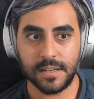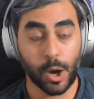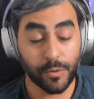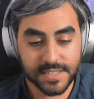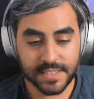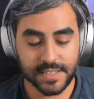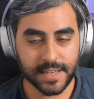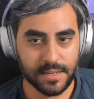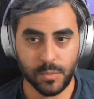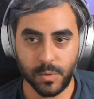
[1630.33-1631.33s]
obviously like
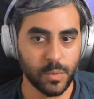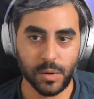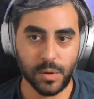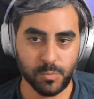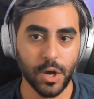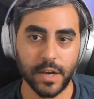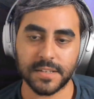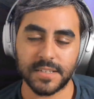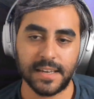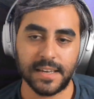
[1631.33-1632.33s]
it, it
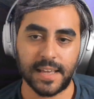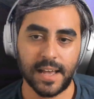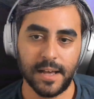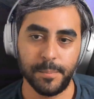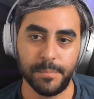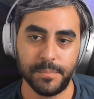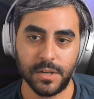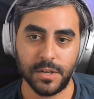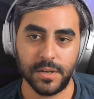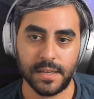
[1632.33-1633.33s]
worked and um
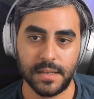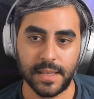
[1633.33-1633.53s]
you know it,